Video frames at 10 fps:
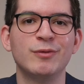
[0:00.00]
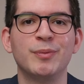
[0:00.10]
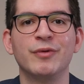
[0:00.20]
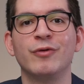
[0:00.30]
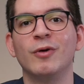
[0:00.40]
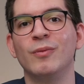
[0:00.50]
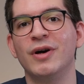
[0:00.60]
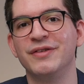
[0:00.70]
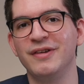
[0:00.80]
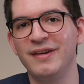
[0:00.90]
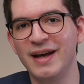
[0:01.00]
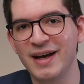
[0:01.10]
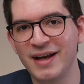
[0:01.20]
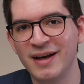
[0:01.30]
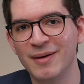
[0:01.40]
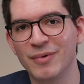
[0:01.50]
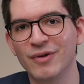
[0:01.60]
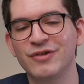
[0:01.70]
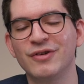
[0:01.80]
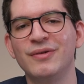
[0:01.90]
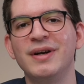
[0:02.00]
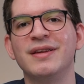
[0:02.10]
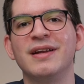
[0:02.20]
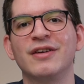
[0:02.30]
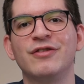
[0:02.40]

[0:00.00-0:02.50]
will perform well today, but also in the next